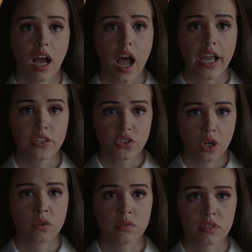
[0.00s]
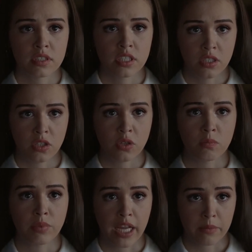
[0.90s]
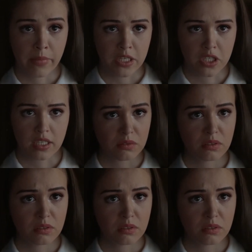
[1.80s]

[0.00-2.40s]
I chose to do black magic.